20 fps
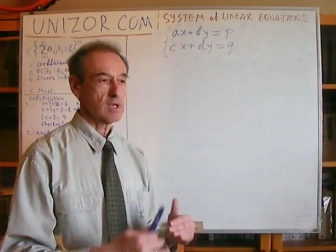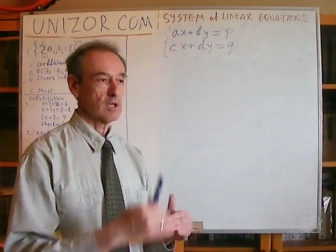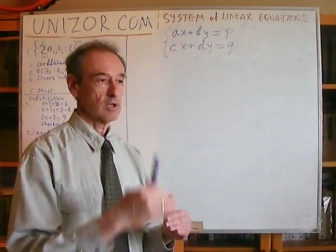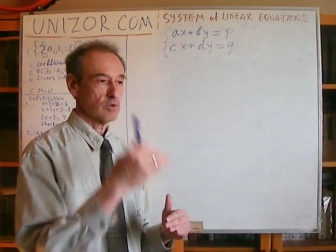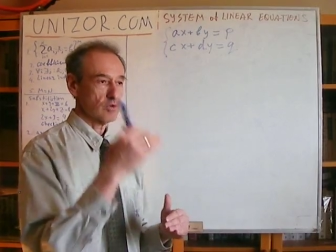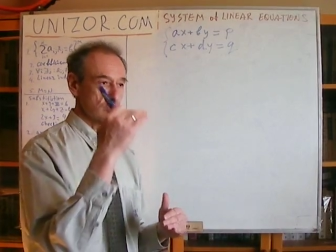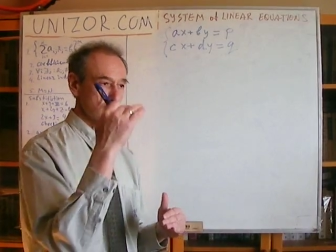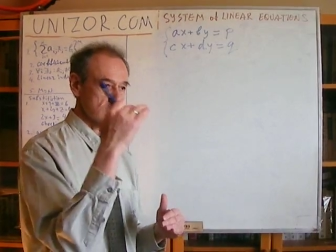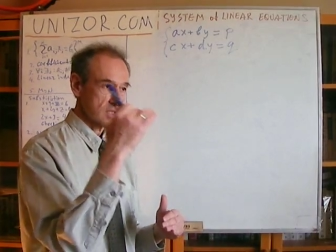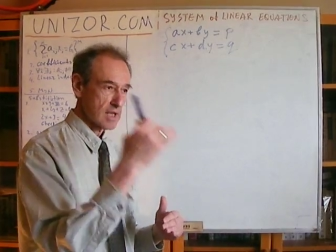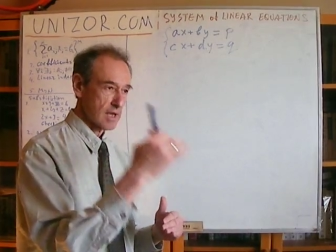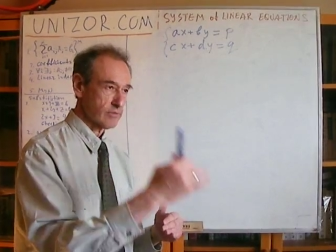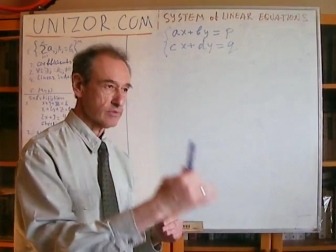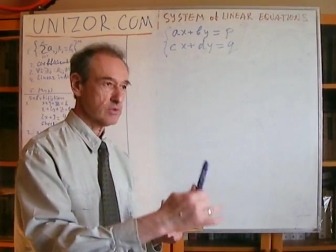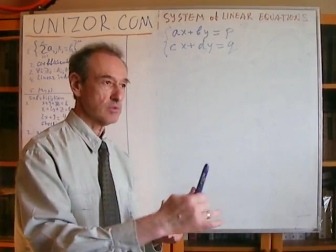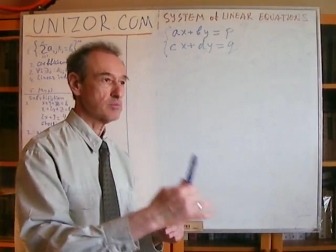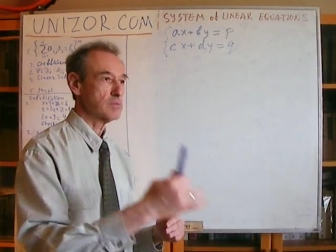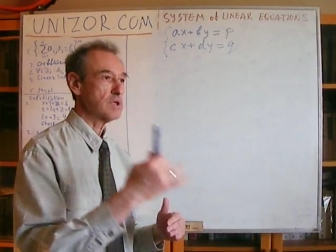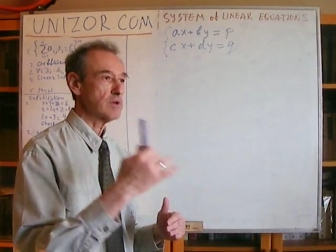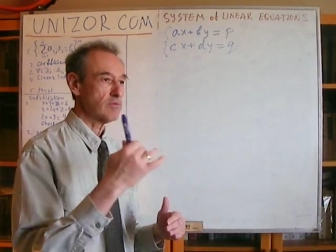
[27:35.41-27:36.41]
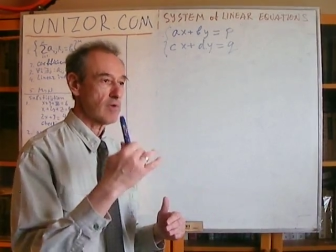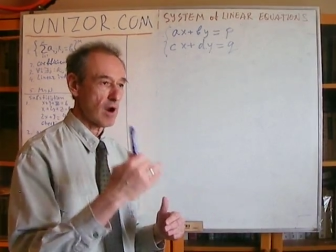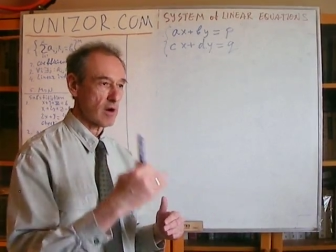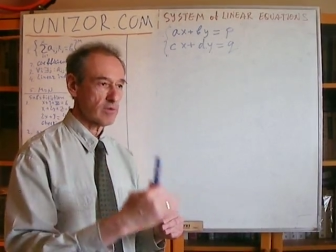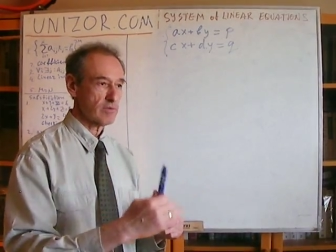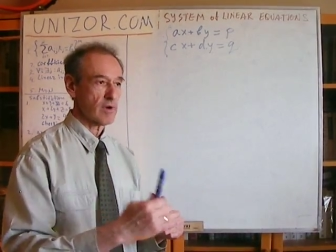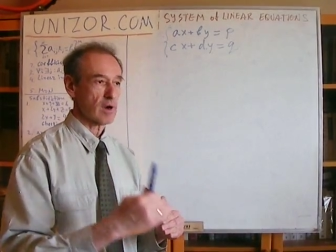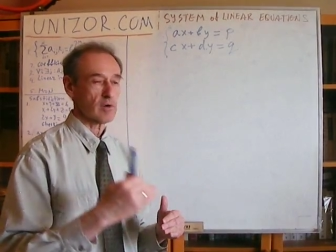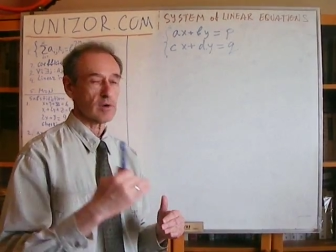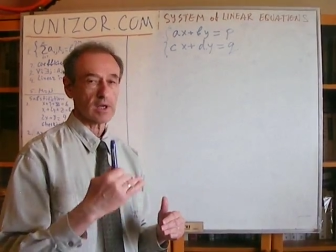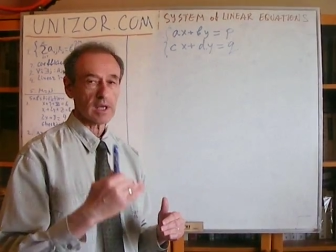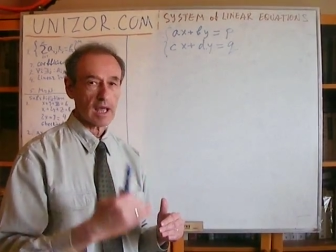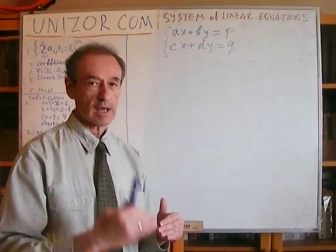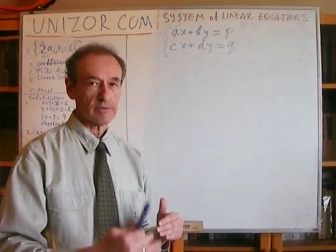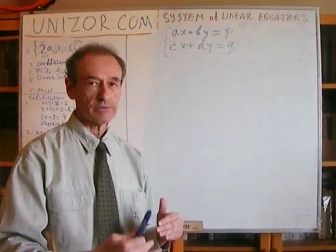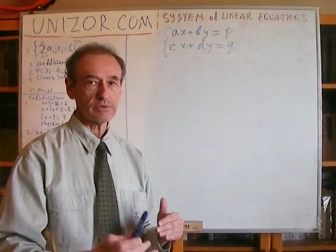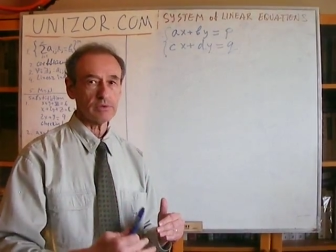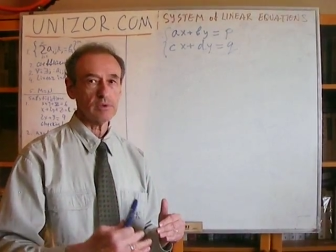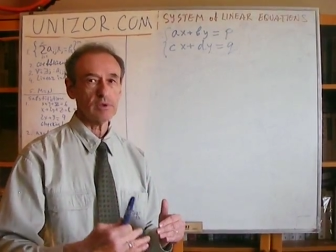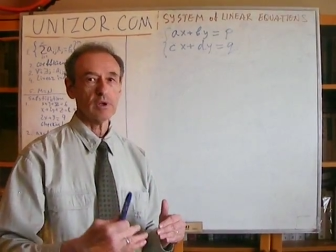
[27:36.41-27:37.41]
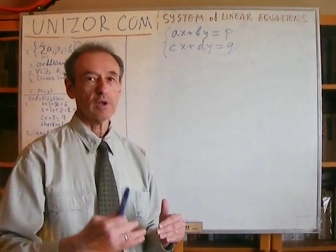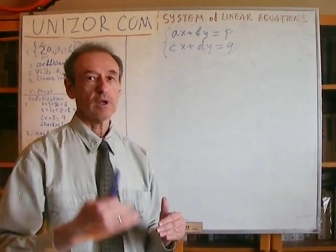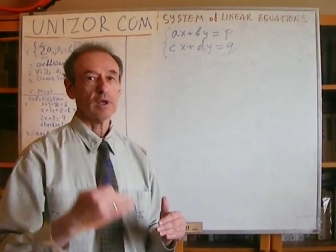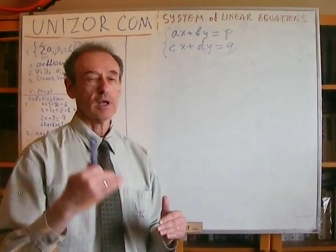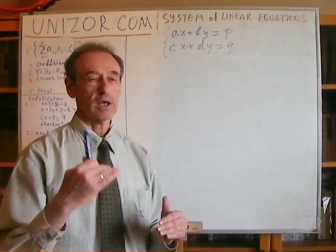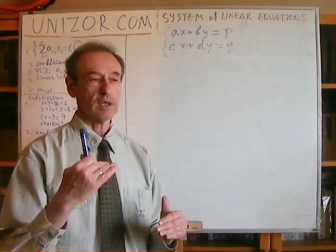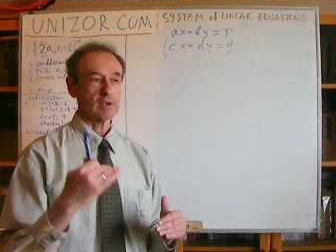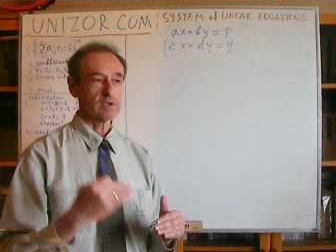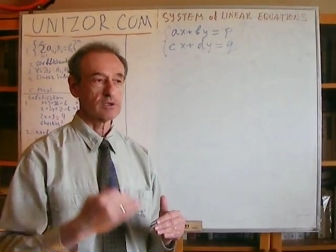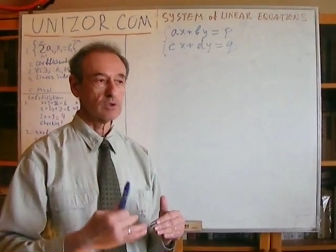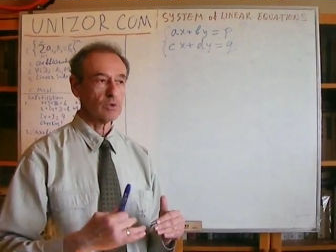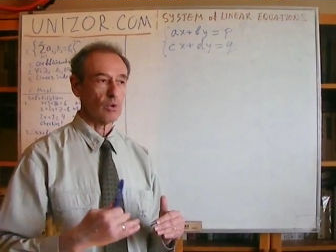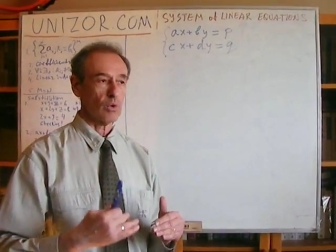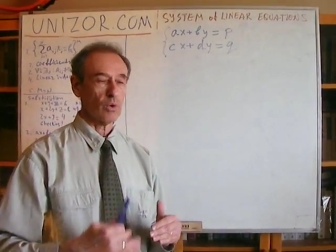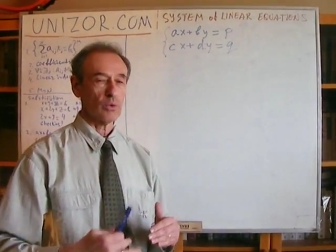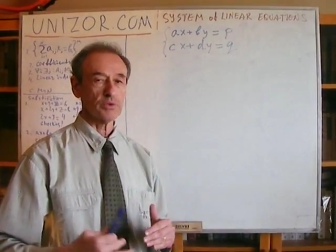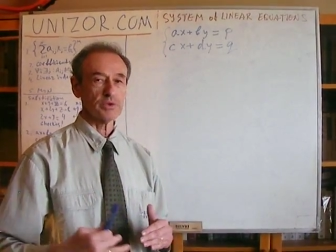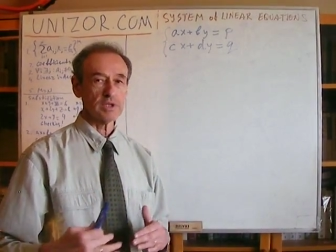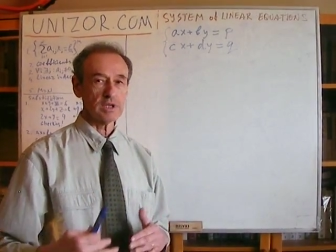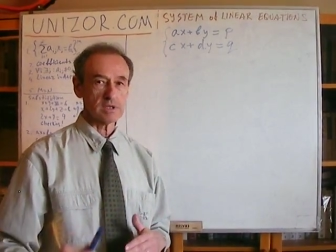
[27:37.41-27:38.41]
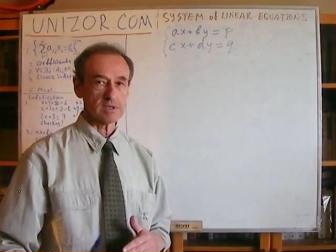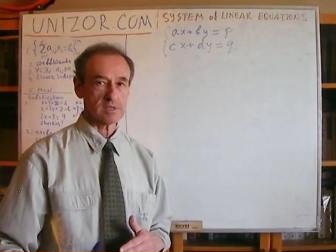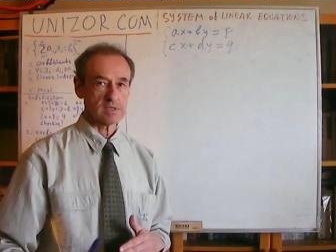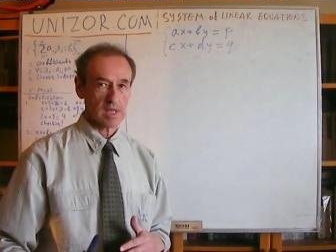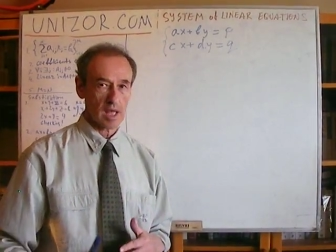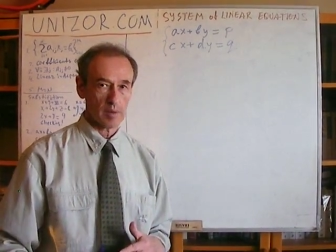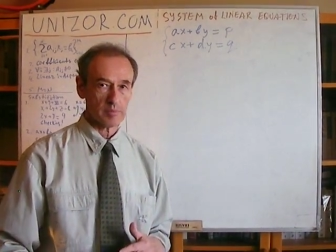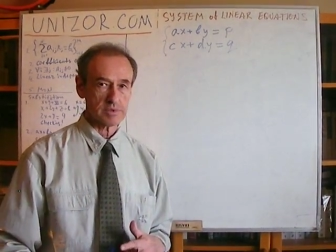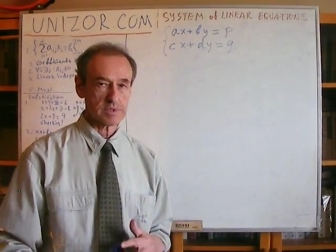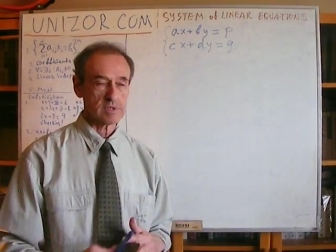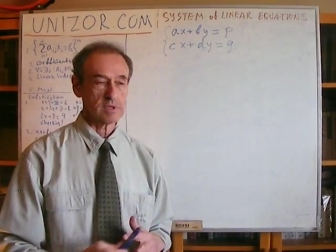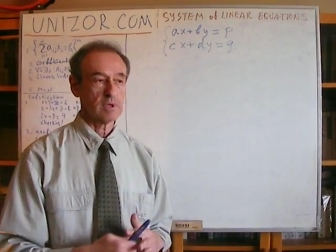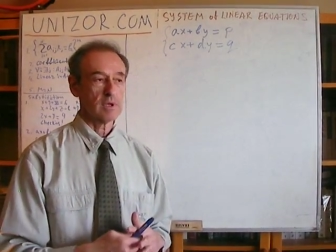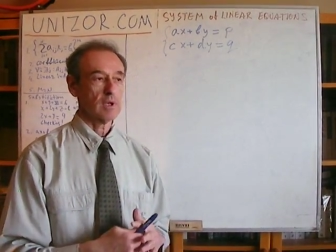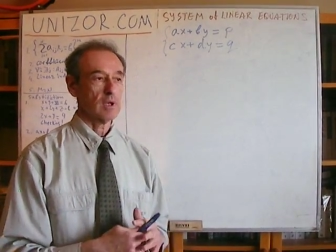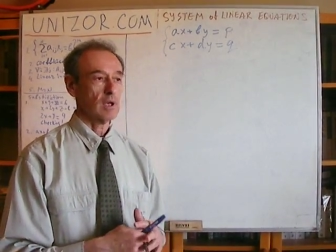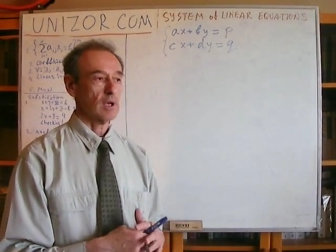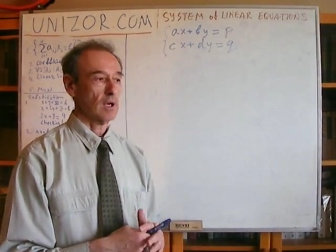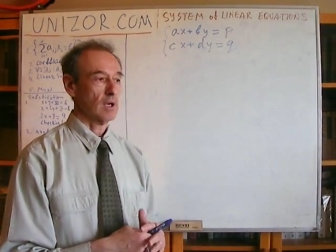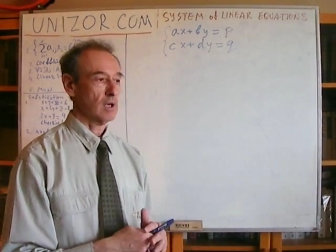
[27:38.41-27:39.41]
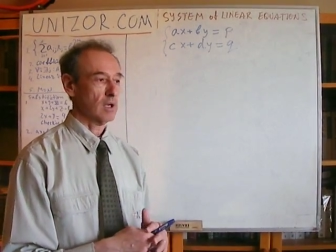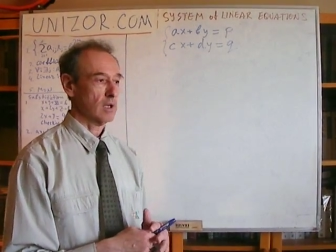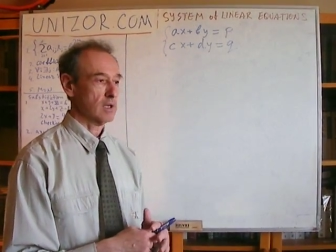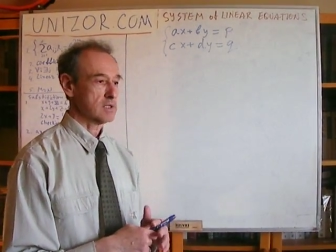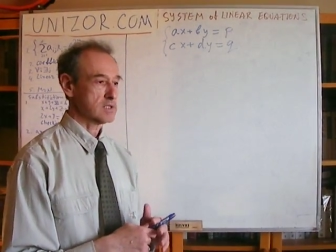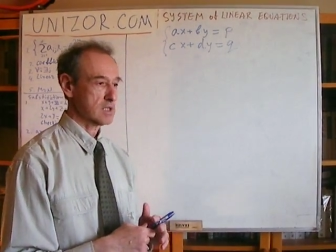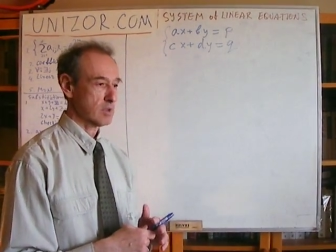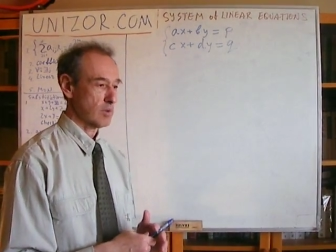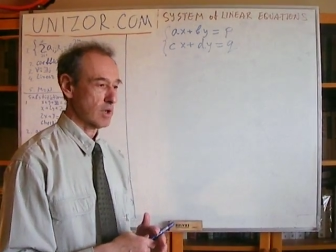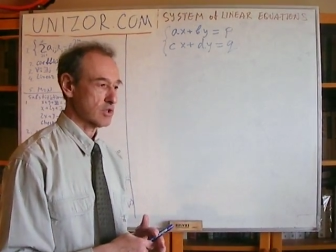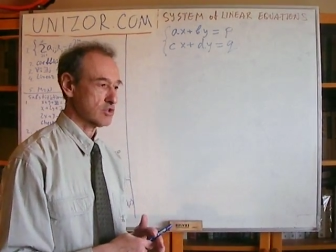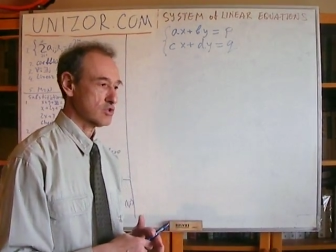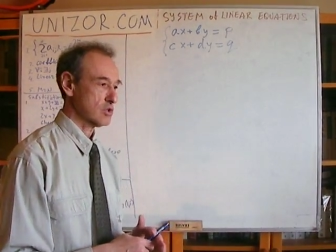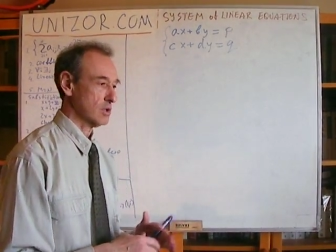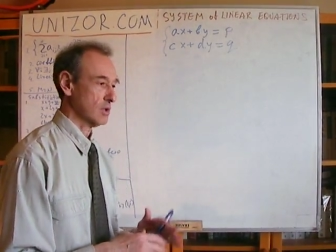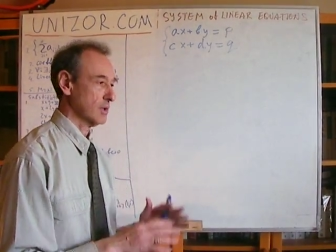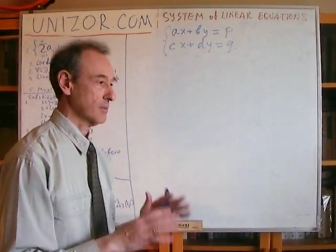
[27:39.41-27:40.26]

You just have to be very, very careful and do all these steps uh, sequential.